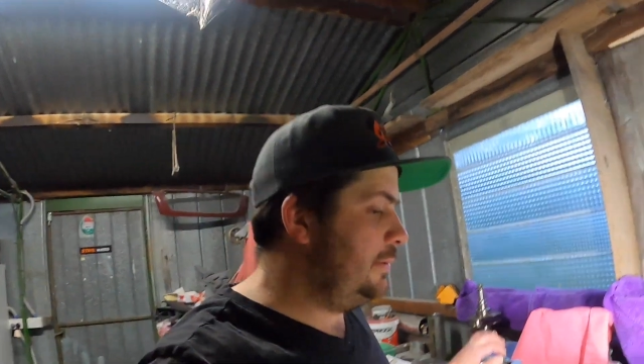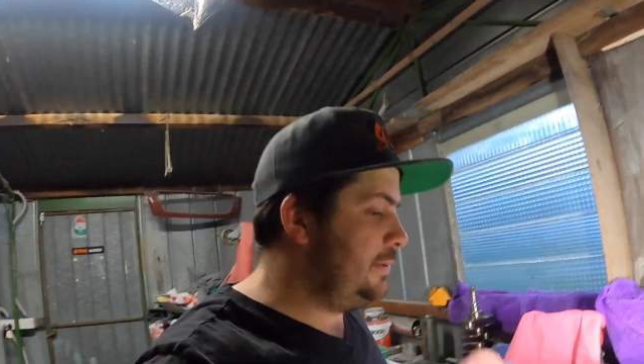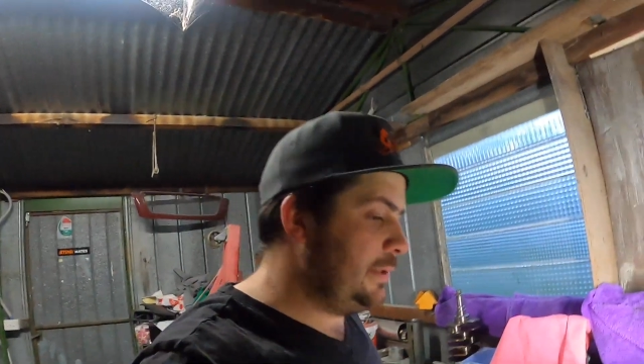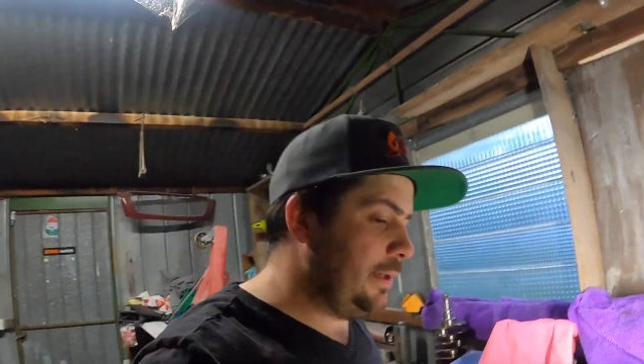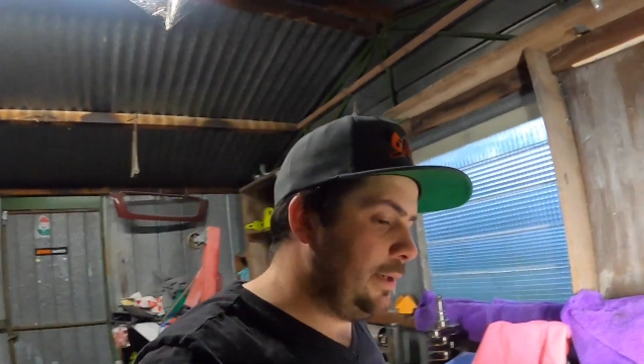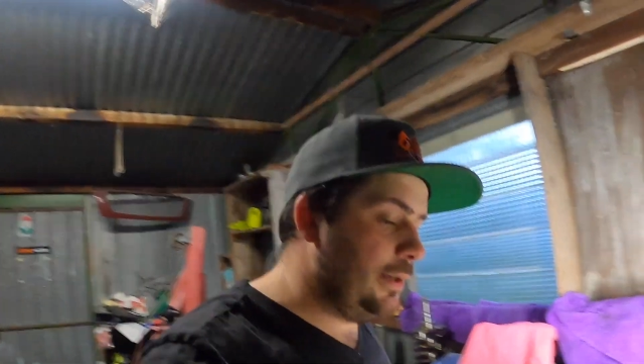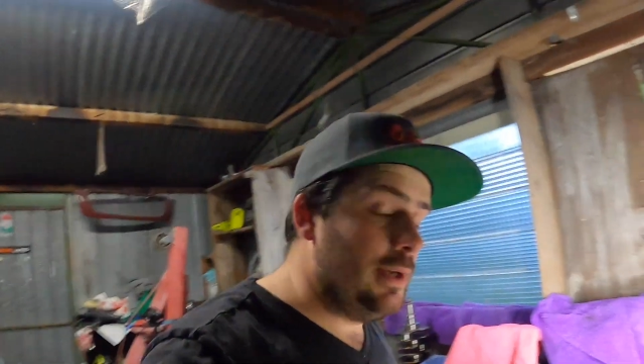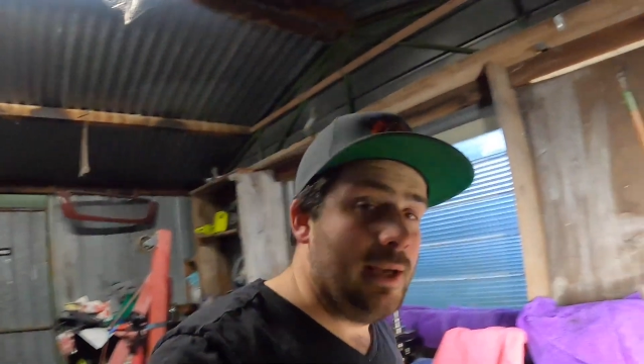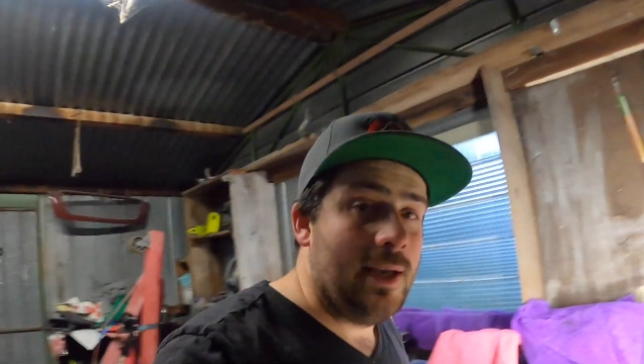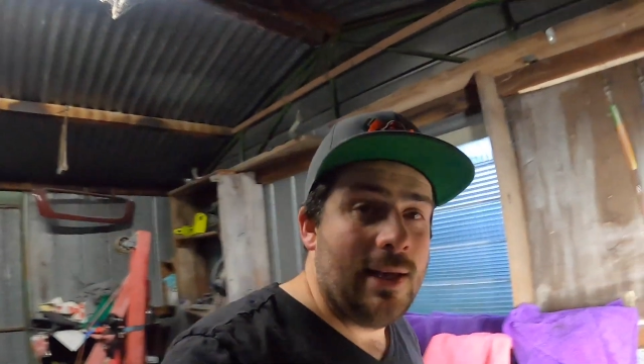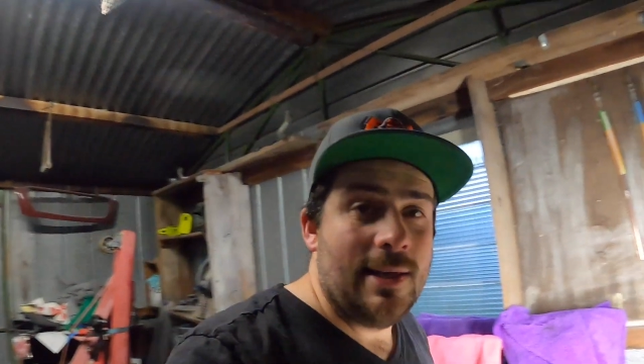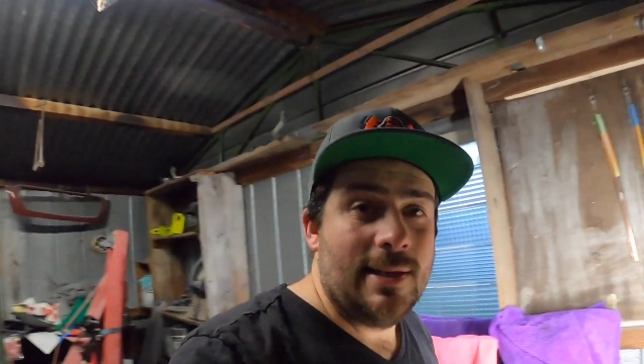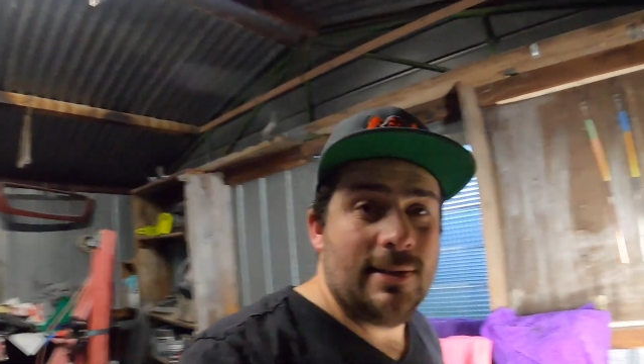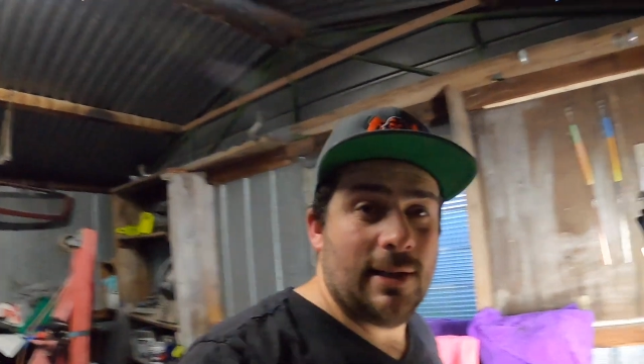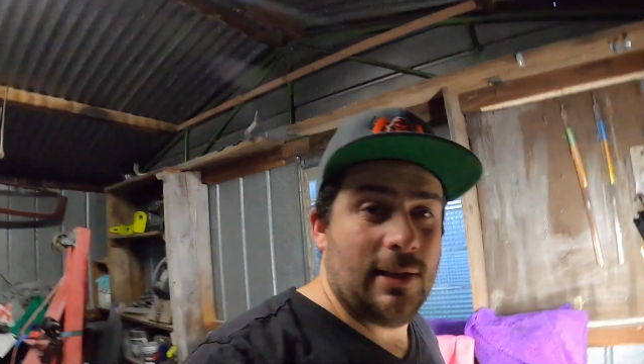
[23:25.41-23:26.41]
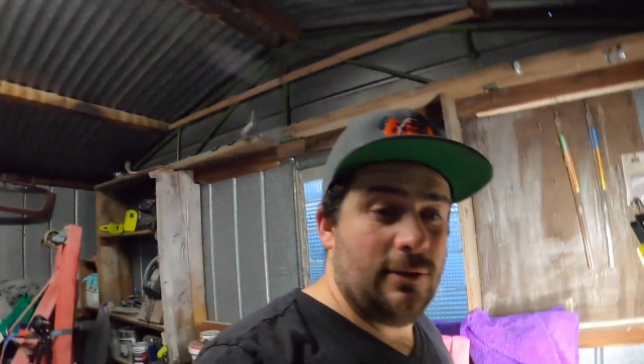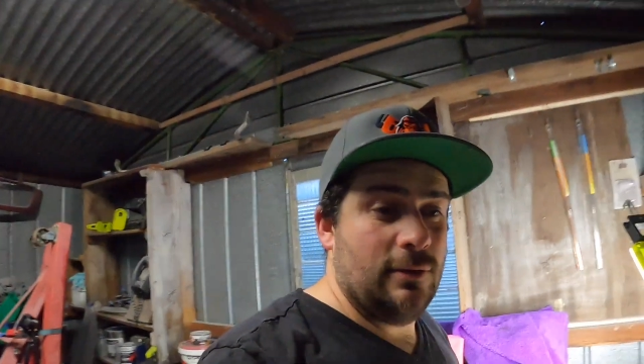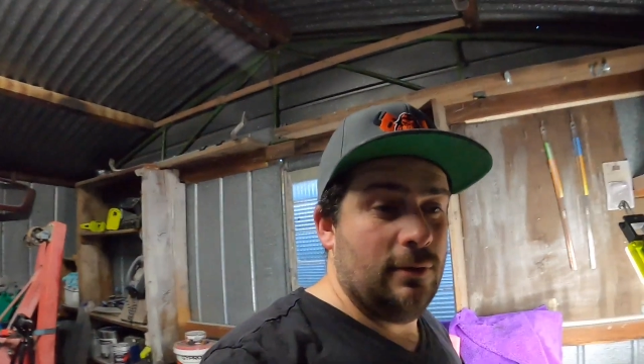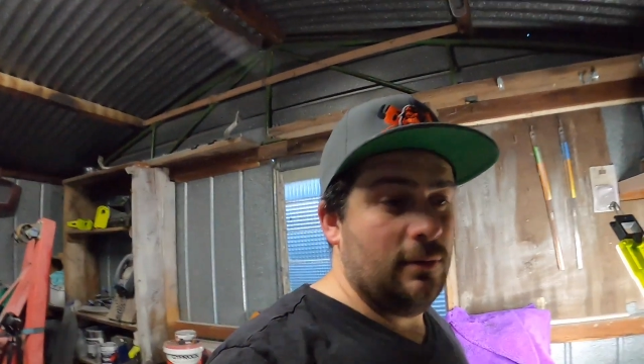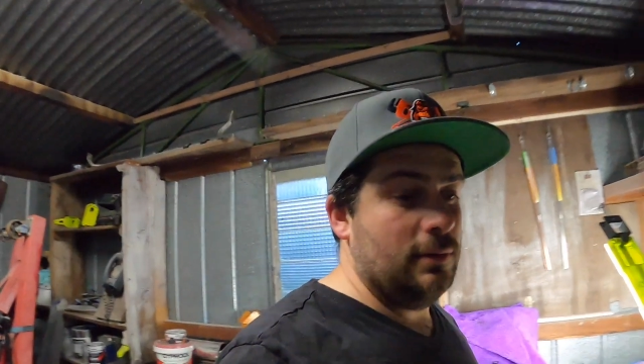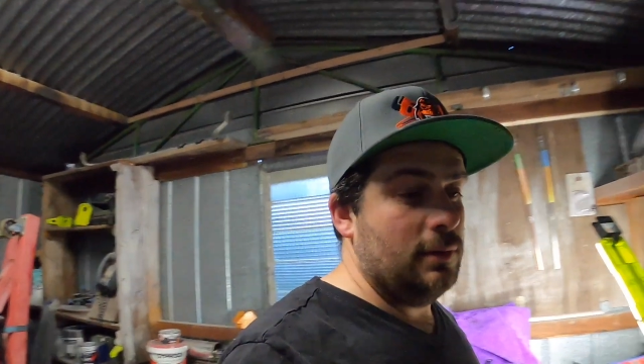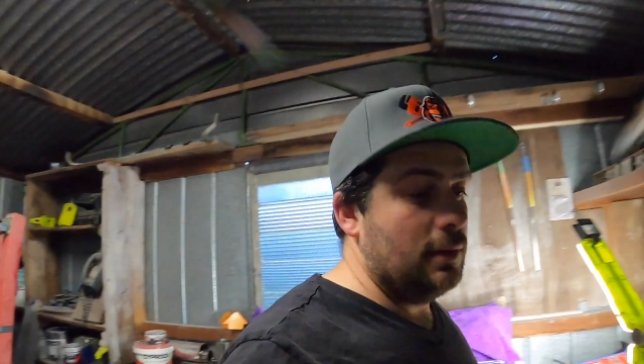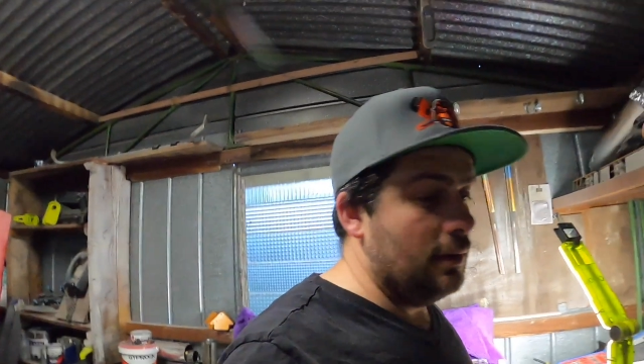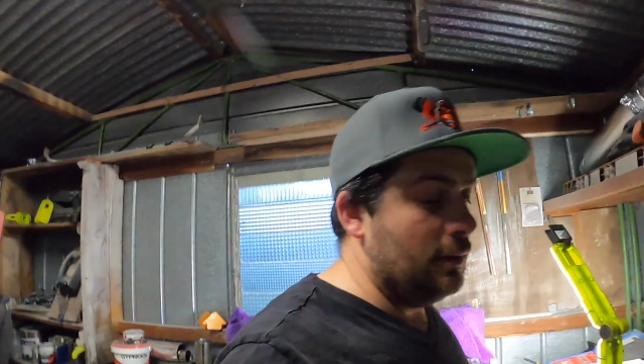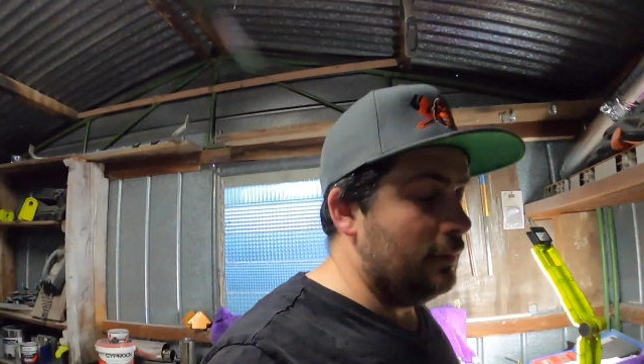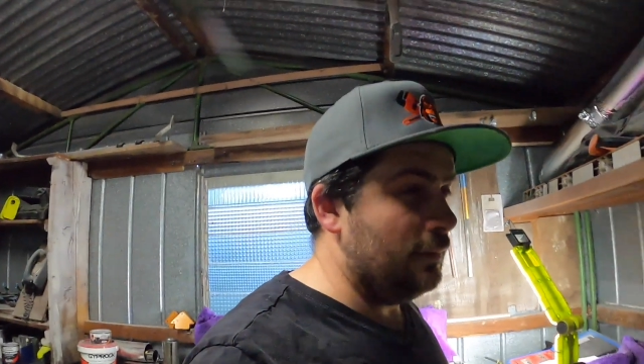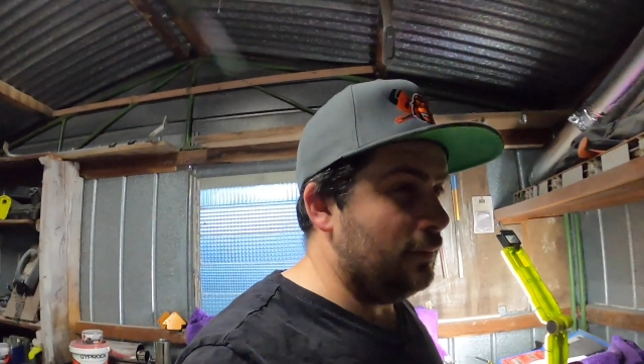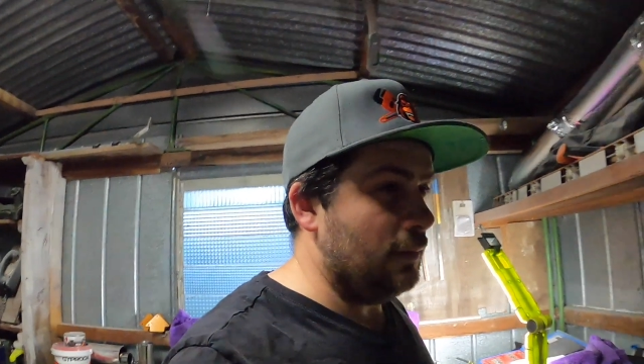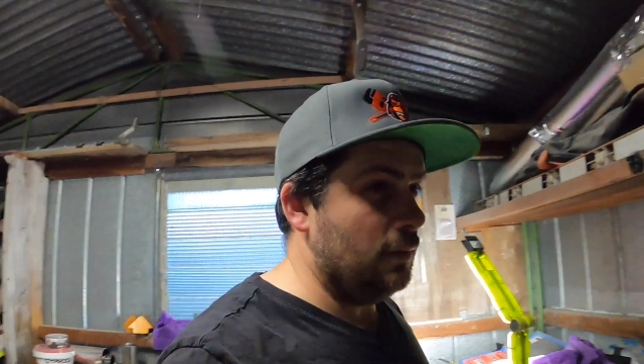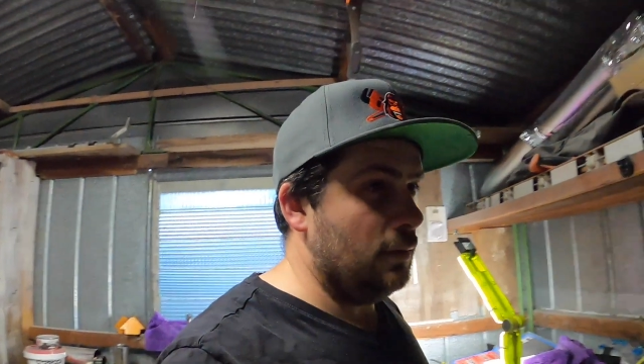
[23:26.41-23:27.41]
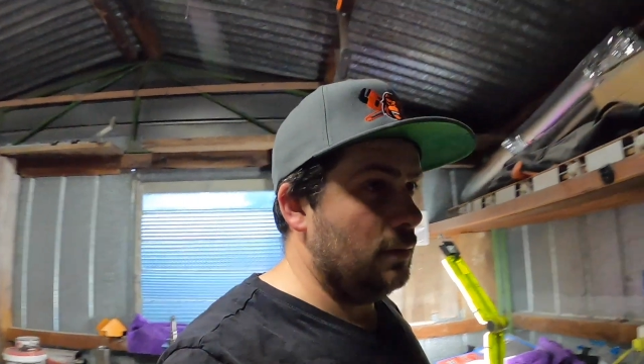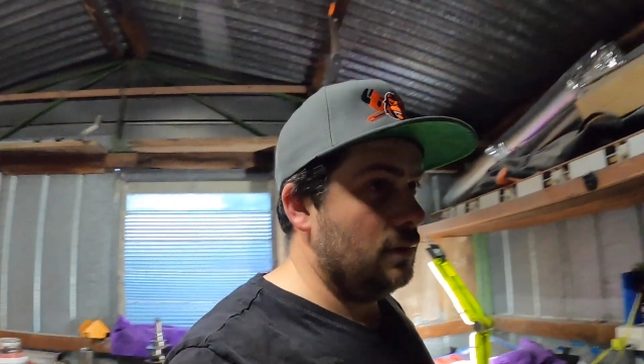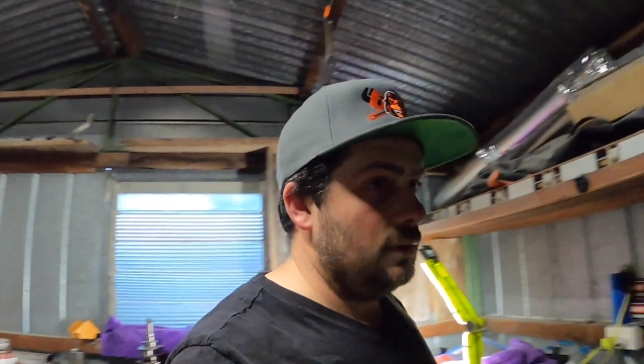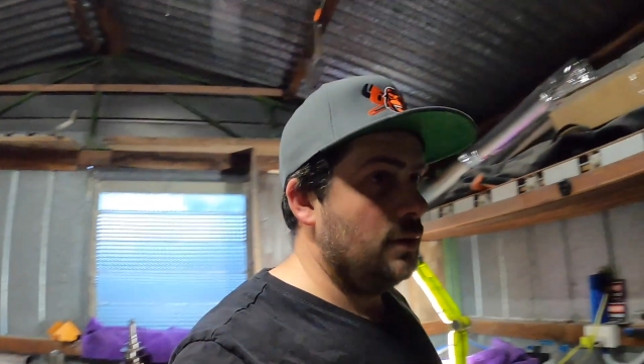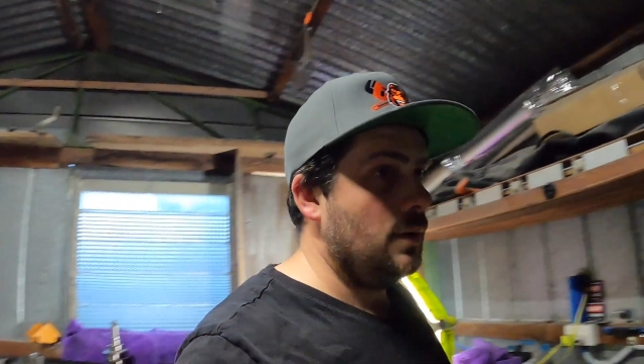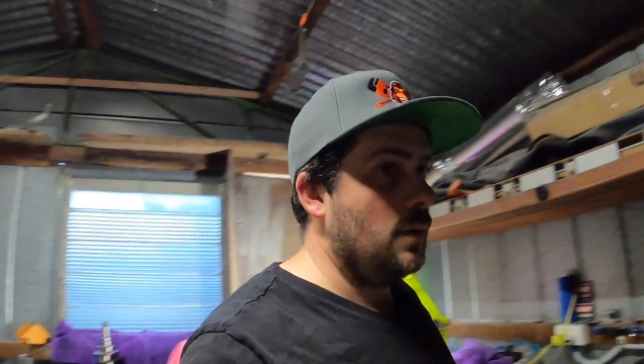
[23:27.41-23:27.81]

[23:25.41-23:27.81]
so stay tuned for